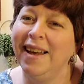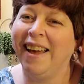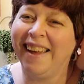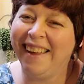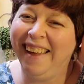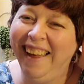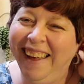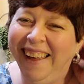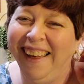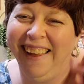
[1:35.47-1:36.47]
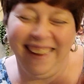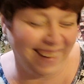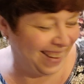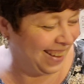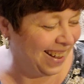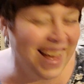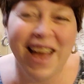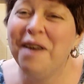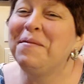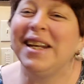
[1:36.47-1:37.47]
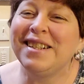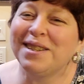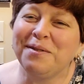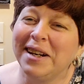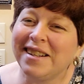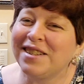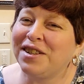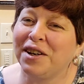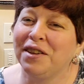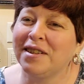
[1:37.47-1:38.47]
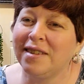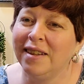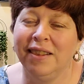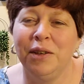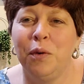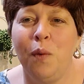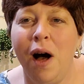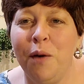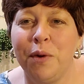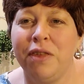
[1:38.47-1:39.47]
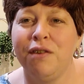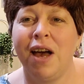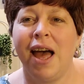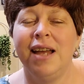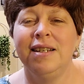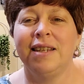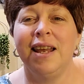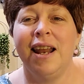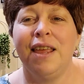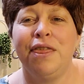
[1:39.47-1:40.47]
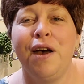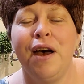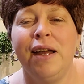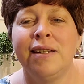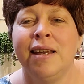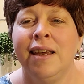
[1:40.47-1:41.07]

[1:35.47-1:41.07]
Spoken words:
But I just wanted to share this little wall with you guys, and I thought